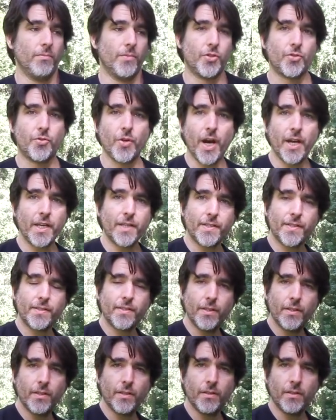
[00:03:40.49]
strikes
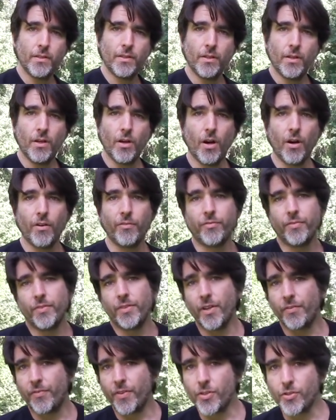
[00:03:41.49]
of
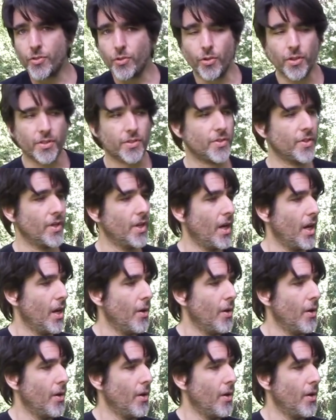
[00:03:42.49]
different sorts.